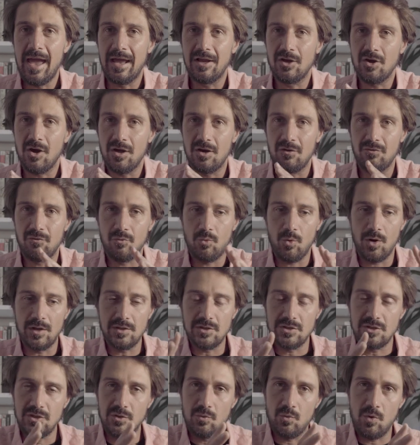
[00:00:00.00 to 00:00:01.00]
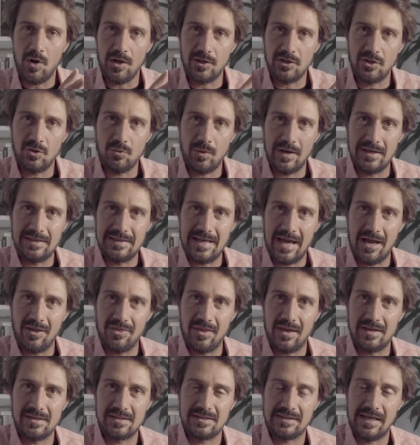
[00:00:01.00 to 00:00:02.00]
And kind of once you work your way down
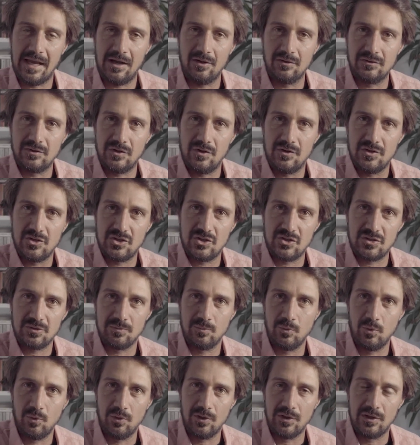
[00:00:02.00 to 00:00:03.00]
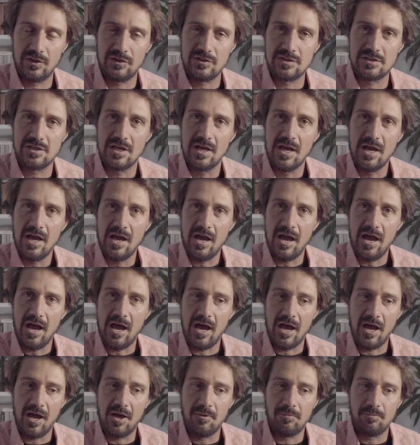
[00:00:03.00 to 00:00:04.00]
that scale to the smallest
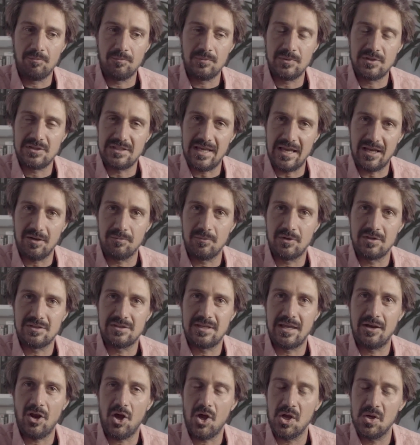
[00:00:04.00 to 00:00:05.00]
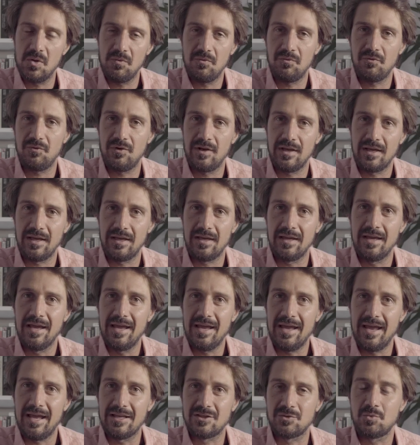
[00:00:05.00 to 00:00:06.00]
um, segments, then hopefully
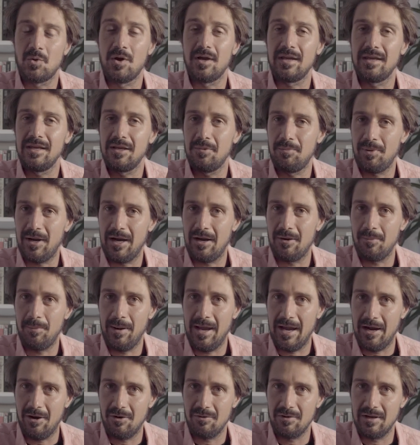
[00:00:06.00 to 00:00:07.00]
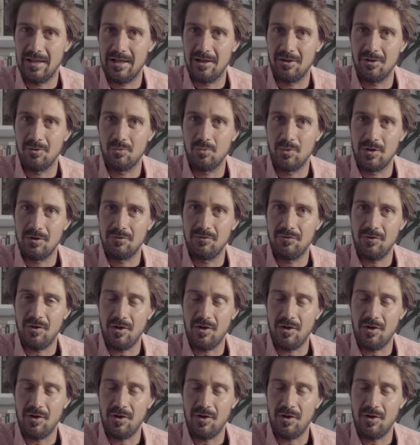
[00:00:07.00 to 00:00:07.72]
it's working in par parallel with